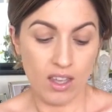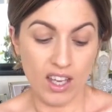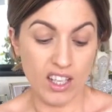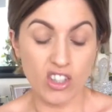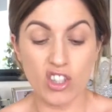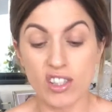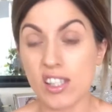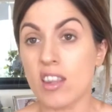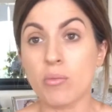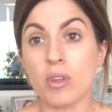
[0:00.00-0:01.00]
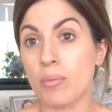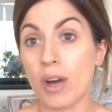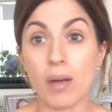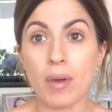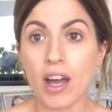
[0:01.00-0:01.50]
And yeah, you can set them with a
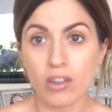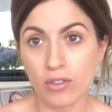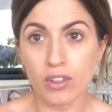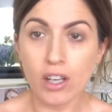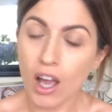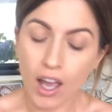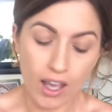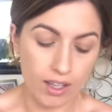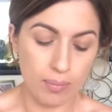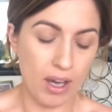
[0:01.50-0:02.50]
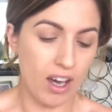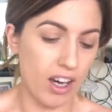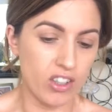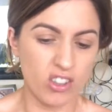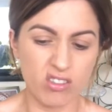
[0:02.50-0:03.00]
brow powder if you like, but
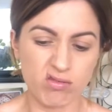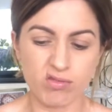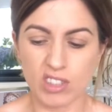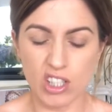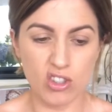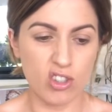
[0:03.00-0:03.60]
I don't need to.